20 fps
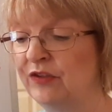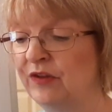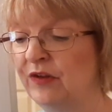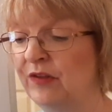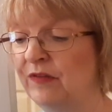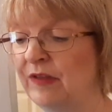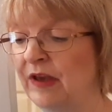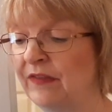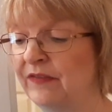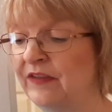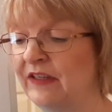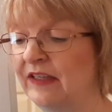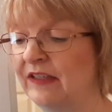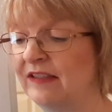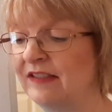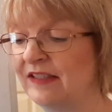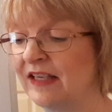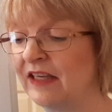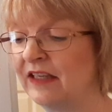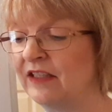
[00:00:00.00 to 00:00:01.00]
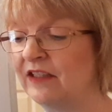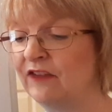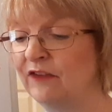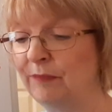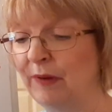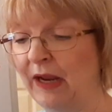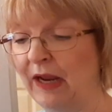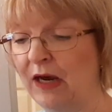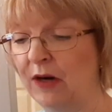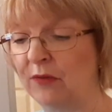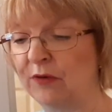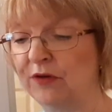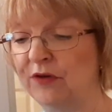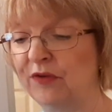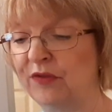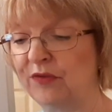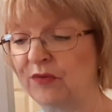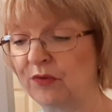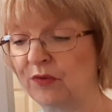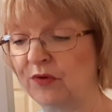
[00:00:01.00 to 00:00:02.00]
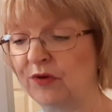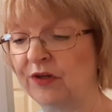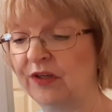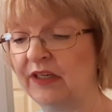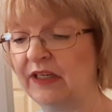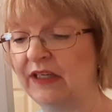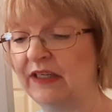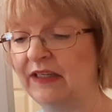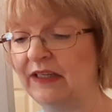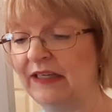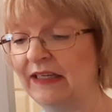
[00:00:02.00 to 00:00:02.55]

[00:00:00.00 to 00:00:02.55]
that the executive power and authority